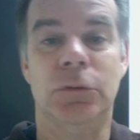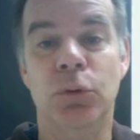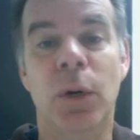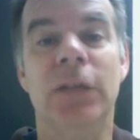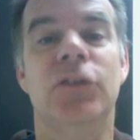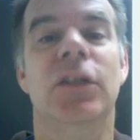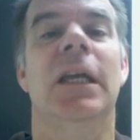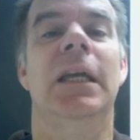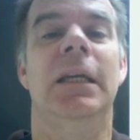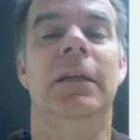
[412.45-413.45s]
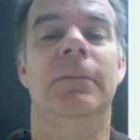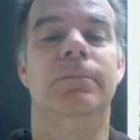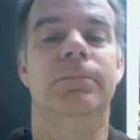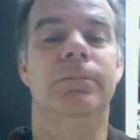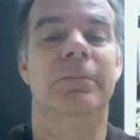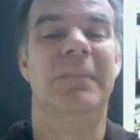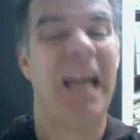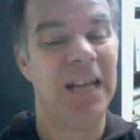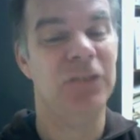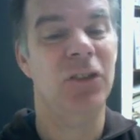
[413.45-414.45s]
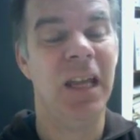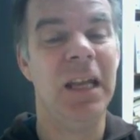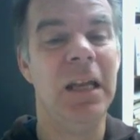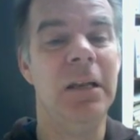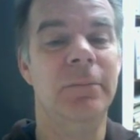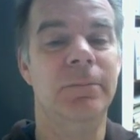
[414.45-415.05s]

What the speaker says: do I say, agitated?